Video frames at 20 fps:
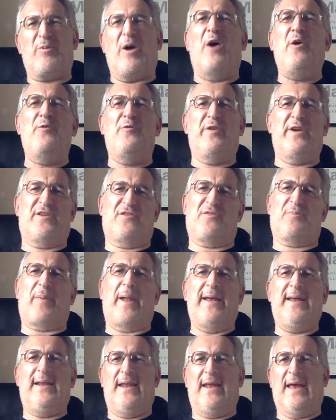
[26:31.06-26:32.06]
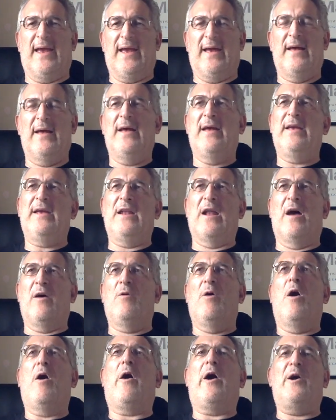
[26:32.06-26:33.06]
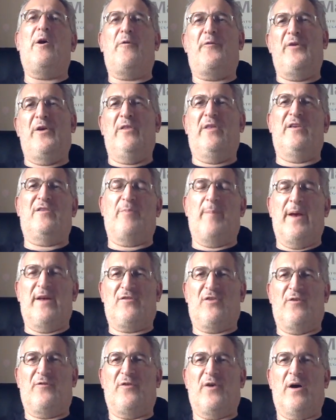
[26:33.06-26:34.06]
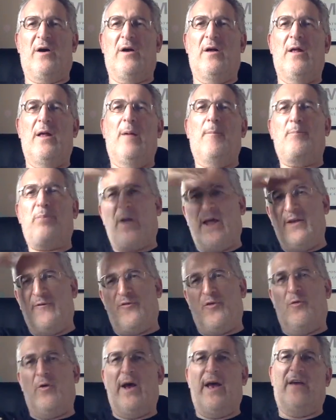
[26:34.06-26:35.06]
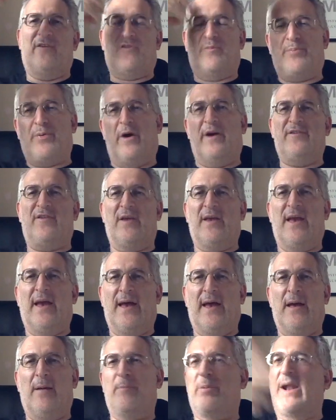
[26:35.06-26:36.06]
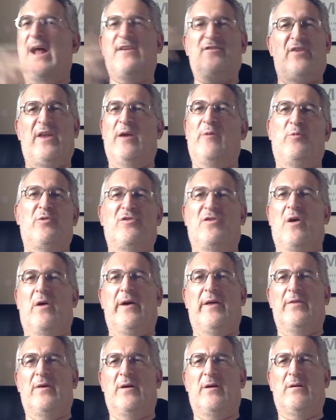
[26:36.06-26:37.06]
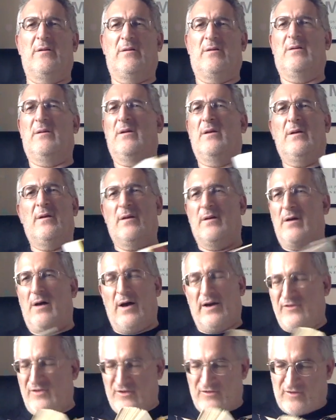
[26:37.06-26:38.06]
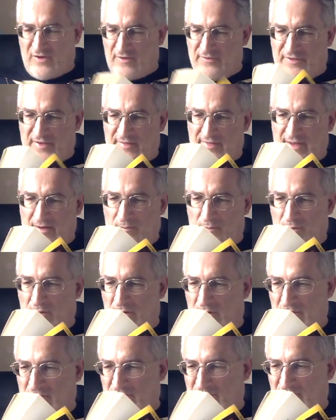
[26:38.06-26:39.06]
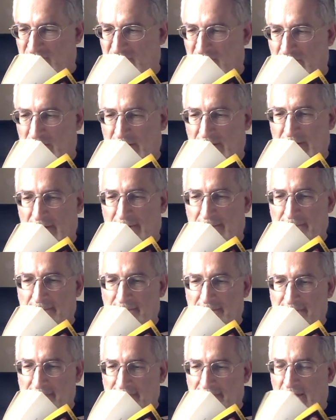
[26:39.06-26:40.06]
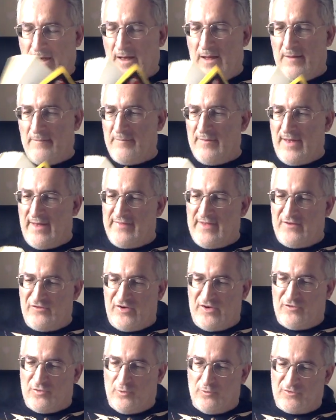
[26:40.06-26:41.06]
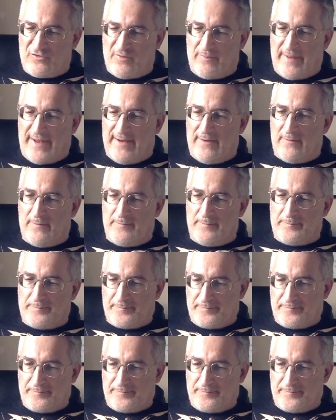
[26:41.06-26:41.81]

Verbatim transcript: over-explaining it. You know, I offer you this metaphor: playful hair, surprising hair, but actually it was neither. I just don't think that works. Um, and then she talks about,